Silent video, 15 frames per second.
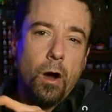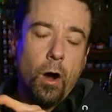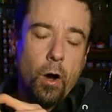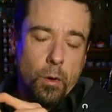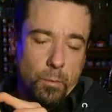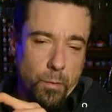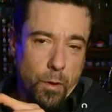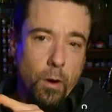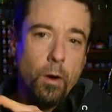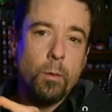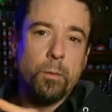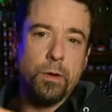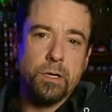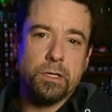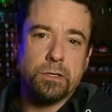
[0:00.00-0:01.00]
on
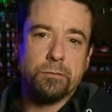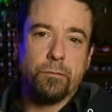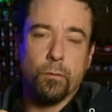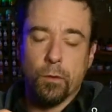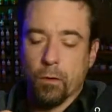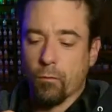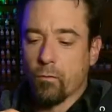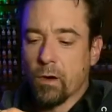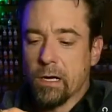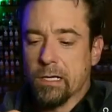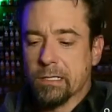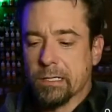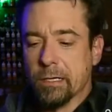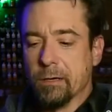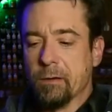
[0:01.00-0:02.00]
purpose for a
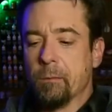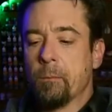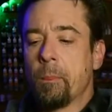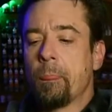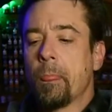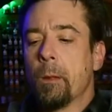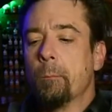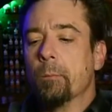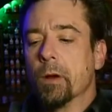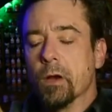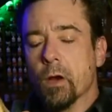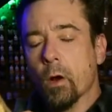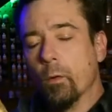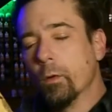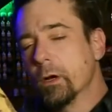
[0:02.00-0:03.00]
reason, but
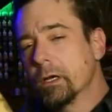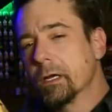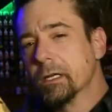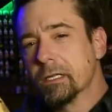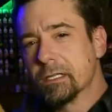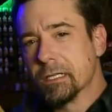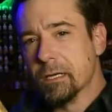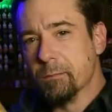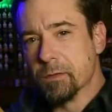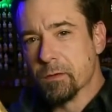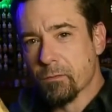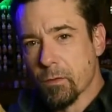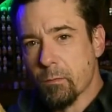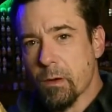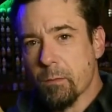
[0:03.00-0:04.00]
no one can seem to
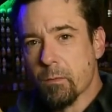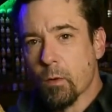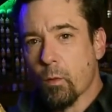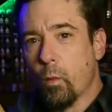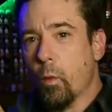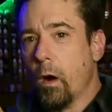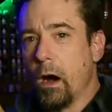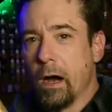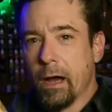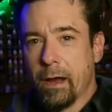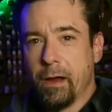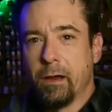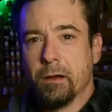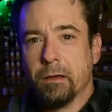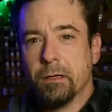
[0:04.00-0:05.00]
remember why.
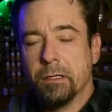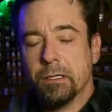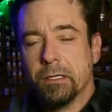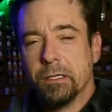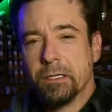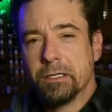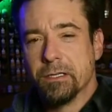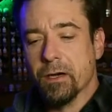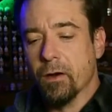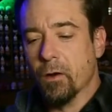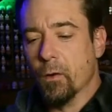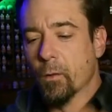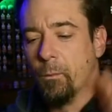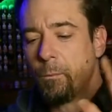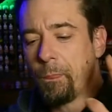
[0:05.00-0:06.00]

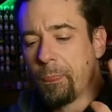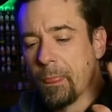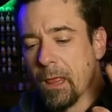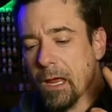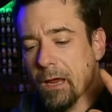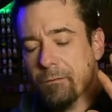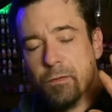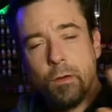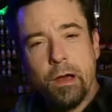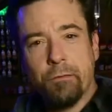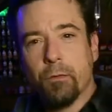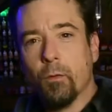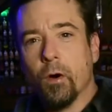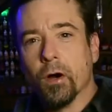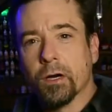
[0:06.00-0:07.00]
So if you have
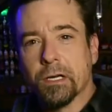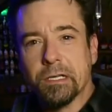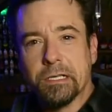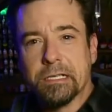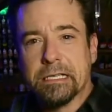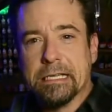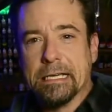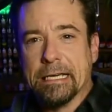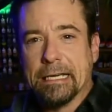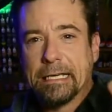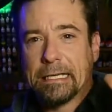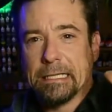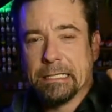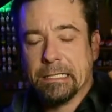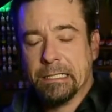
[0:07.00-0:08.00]
a walking stick,
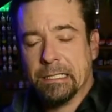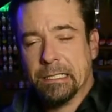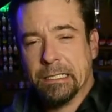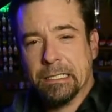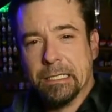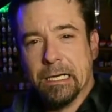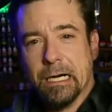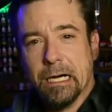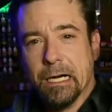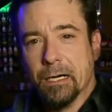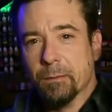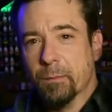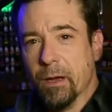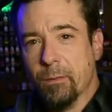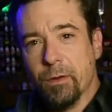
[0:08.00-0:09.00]

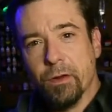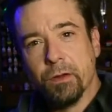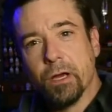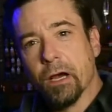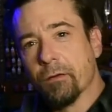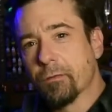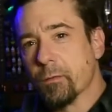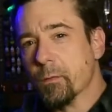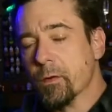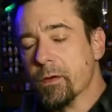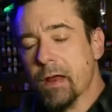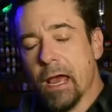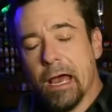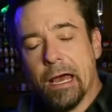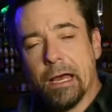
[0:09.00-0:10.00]
maybe you got from your
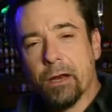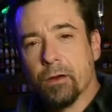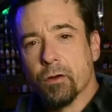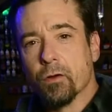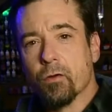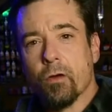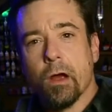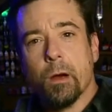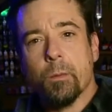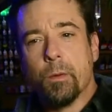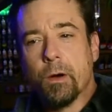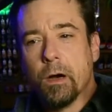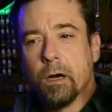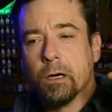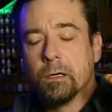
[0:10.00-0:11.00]
dad or your
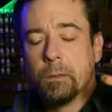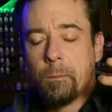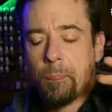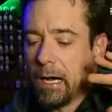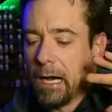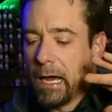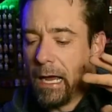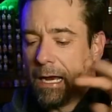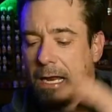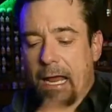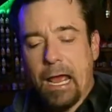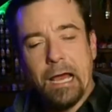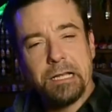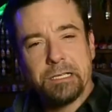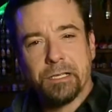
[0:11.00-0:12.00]
grandpa, and it
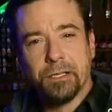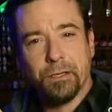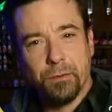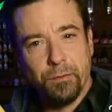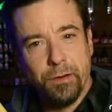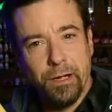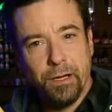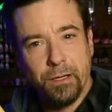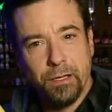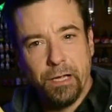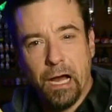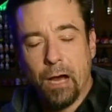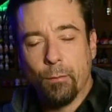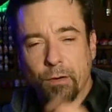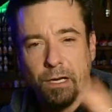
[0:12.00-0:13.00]
has a little nail in
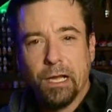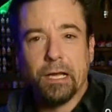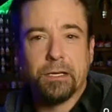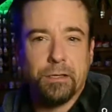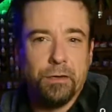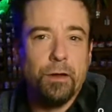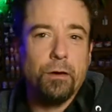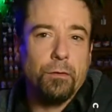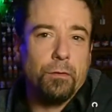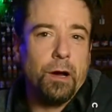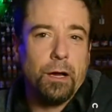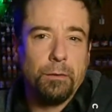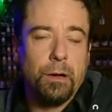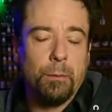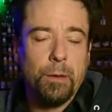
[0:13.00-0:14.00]
it, I would like to know,
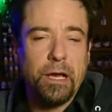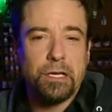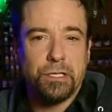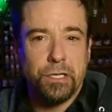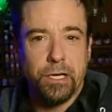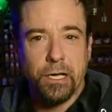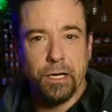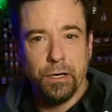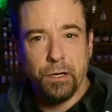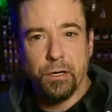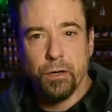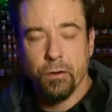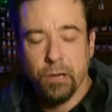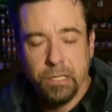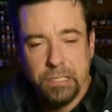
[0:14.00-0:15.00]
I'm actually kind of
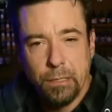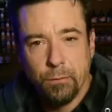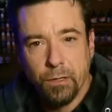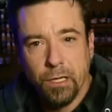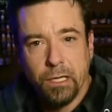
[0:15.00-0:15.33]
curious, I would